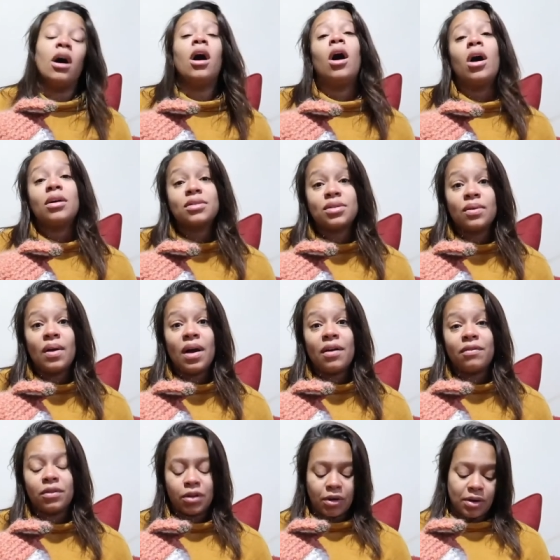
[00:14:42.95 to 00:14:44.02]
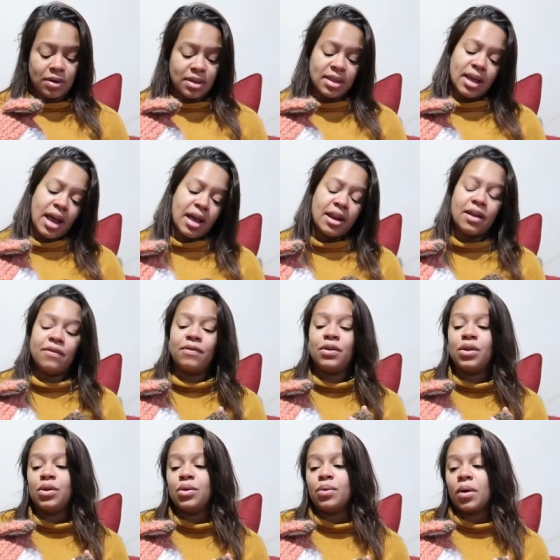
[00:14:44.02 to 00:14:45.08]
Also have learned that if
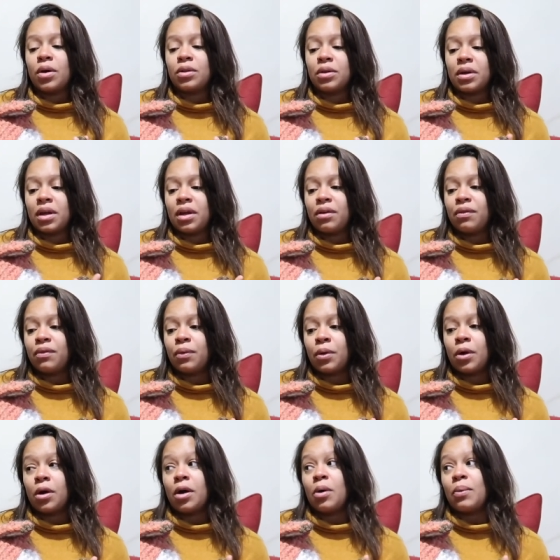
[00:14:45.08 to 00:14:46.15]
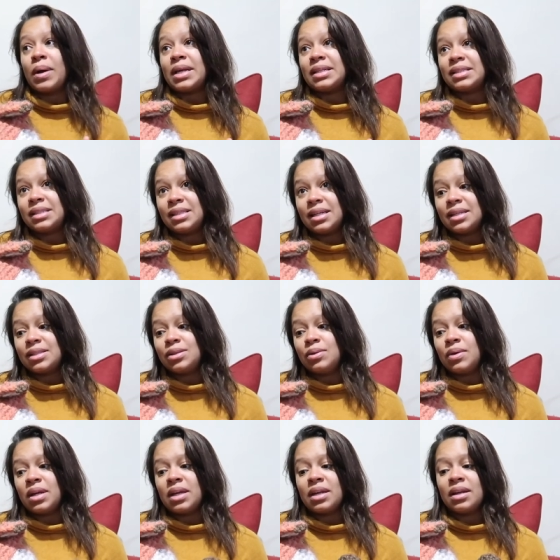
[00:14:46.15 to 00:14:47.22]
you are looking for a weight 6, you
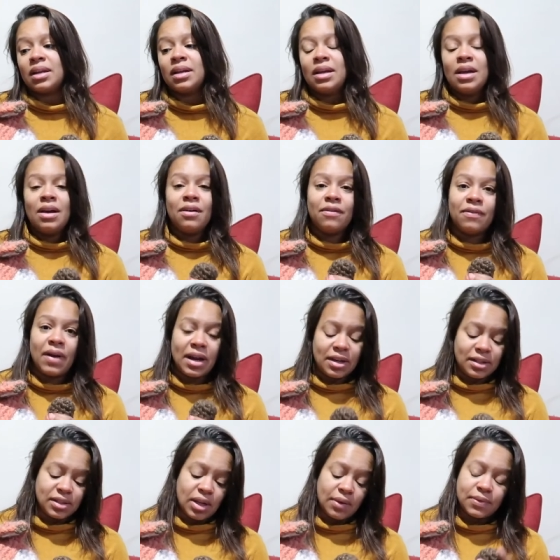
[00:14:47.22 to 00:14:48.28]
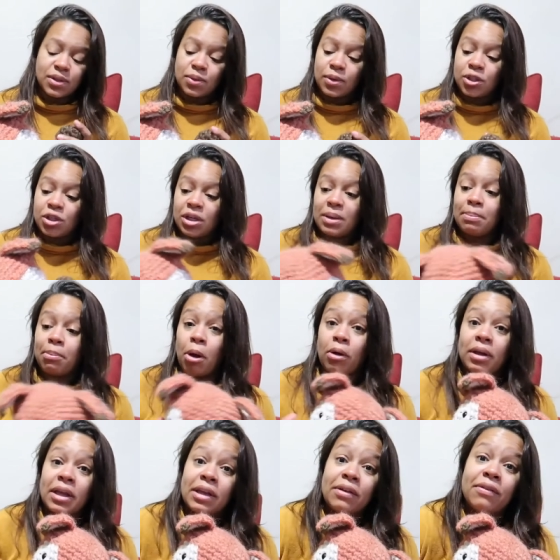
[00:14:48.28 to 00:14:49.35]
can find a soft, squishy,
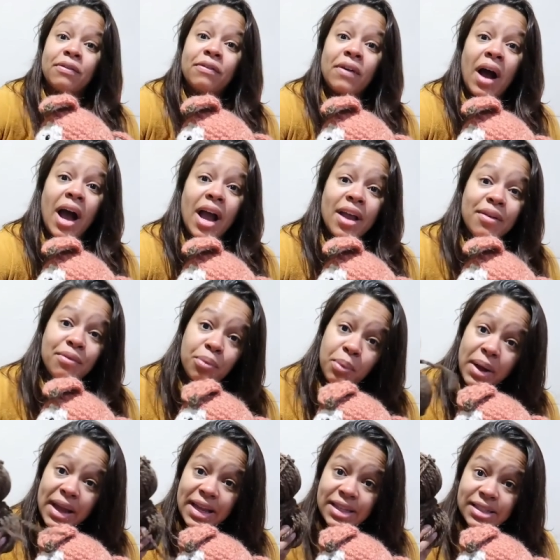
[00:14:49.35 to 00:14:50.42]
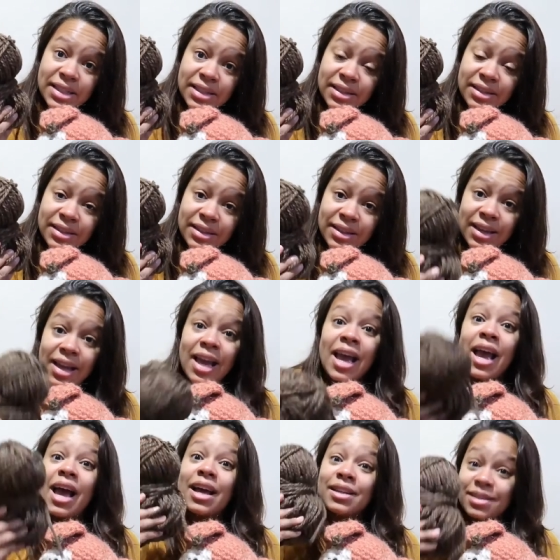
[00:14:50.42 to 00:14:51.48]
bulky 5 weight
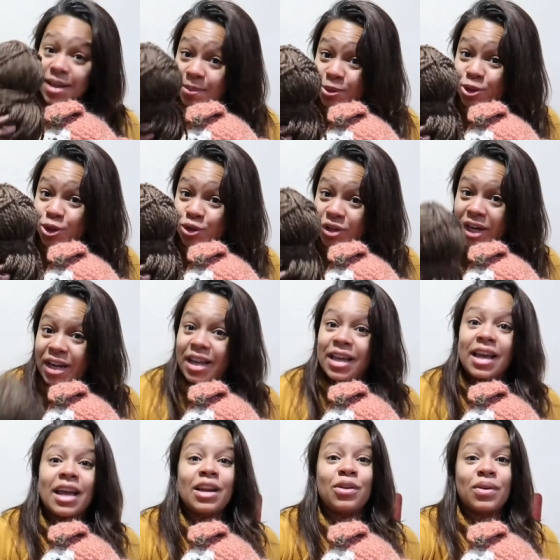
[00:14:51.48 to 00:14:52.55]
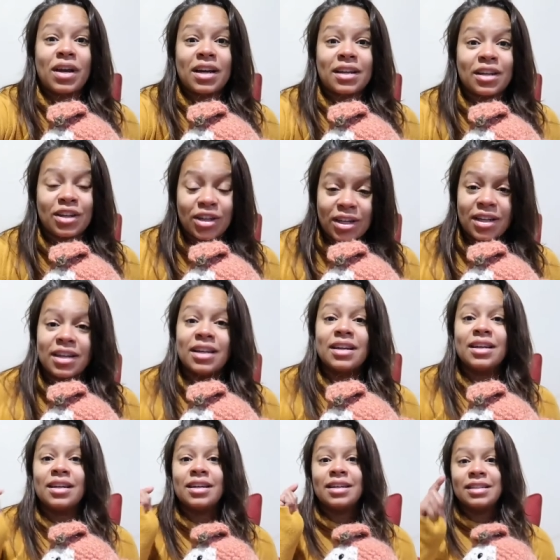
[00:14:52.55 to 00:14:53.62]
and double strand it and you get a good,
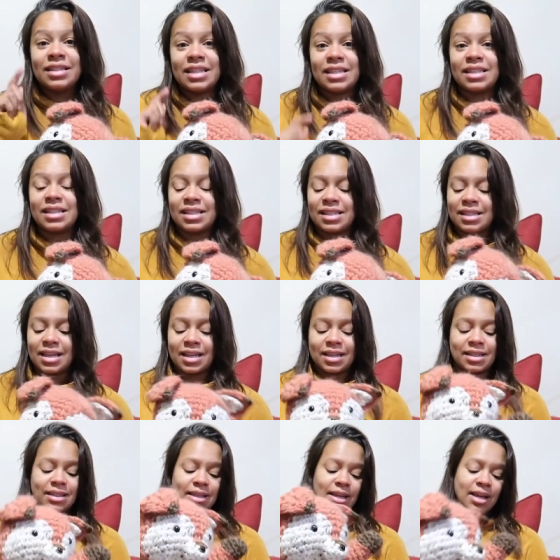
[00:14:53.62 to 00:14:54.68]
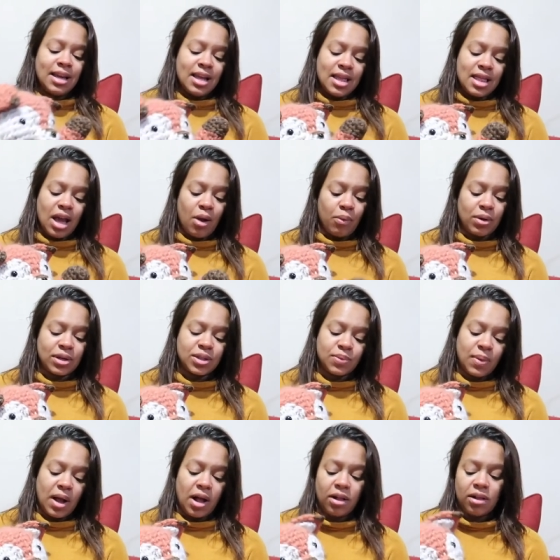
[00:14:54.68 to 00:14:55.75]
decent 6 that works
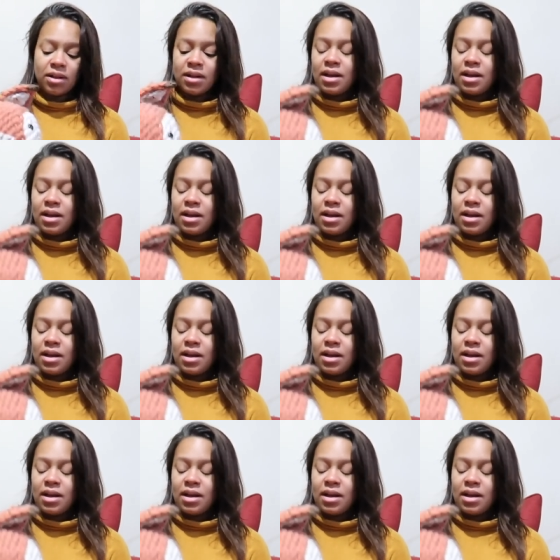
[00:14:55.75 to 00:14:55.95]
well.